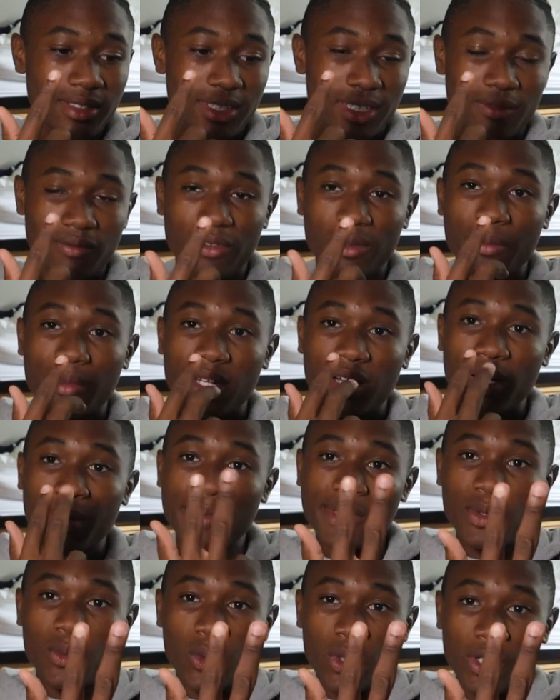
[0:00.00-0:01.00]
then from the
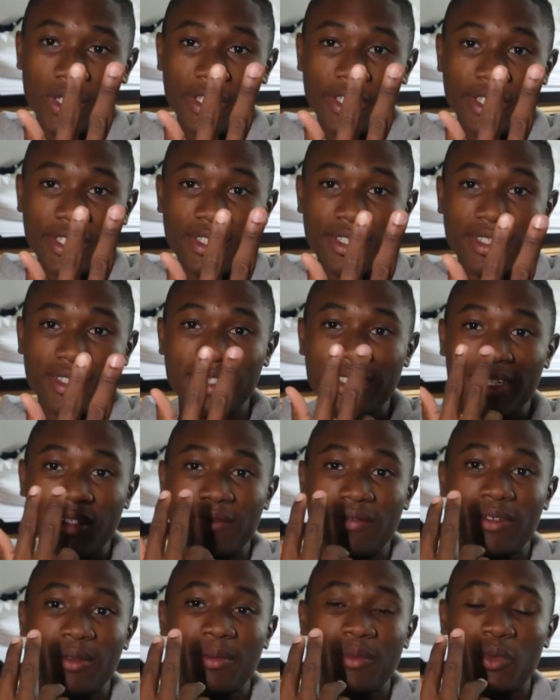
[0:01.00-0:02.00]
Hub to Willard,
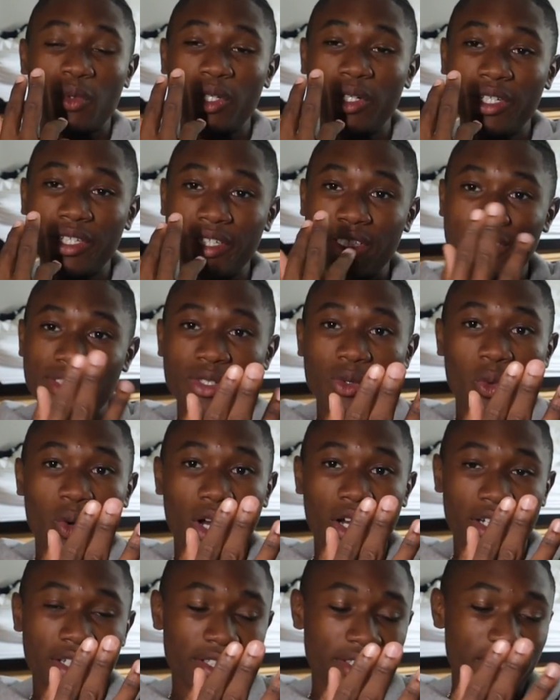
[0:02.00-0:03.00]
then from Willard to
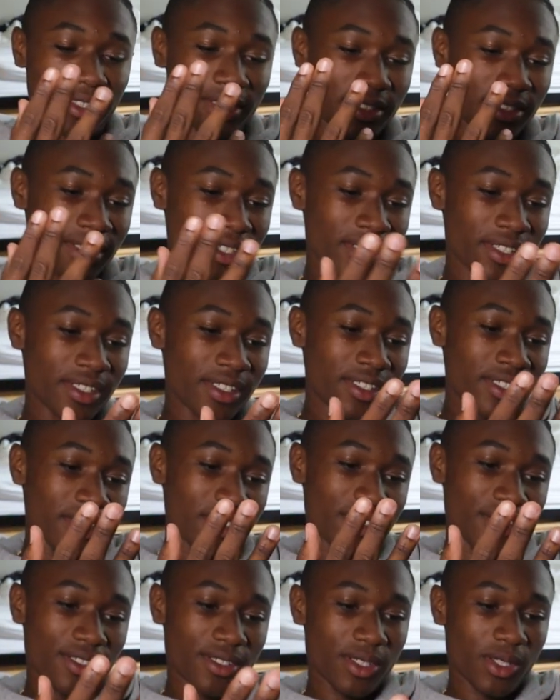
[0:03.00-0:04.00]
Walker.
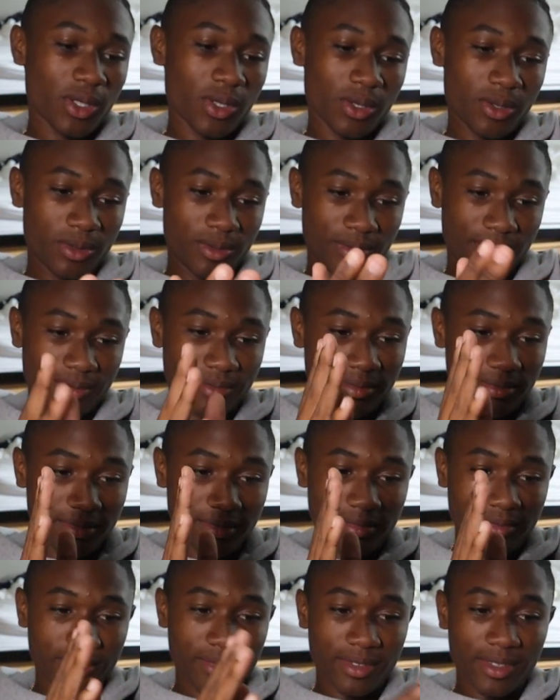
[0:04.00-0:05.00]
So
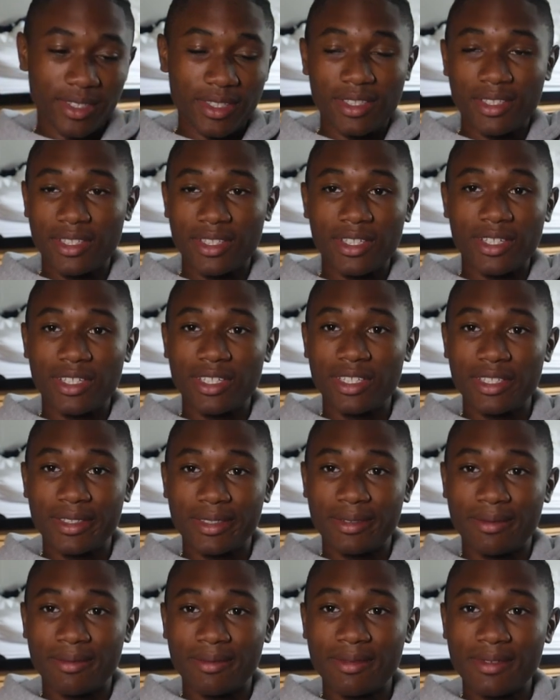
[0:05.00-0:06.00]

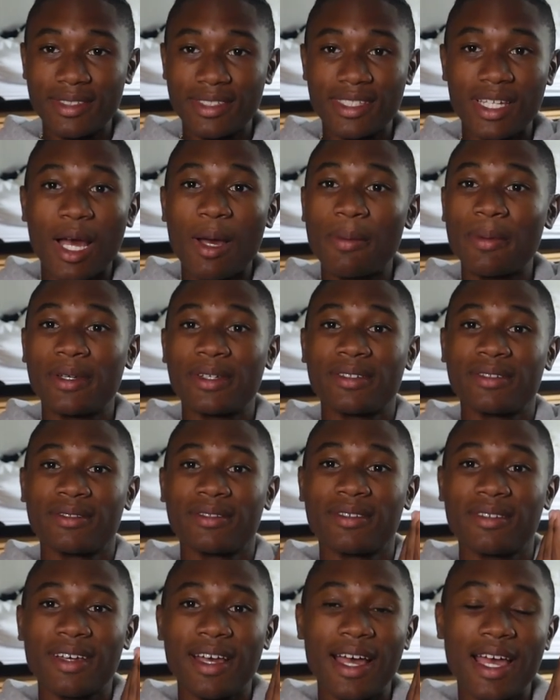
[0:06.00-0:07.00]
literally
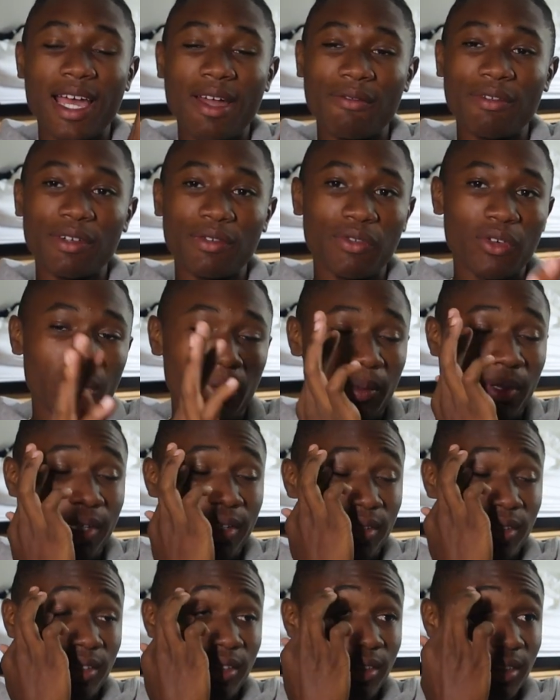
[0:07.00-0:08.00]
stopping at every four
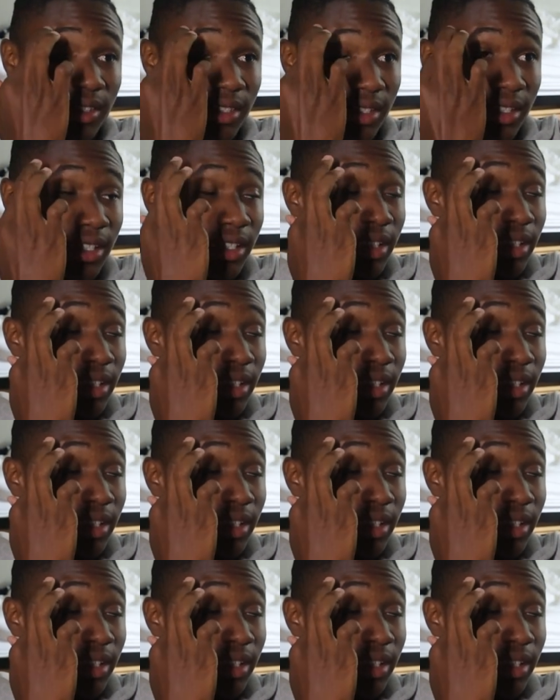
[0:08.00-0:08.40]
places,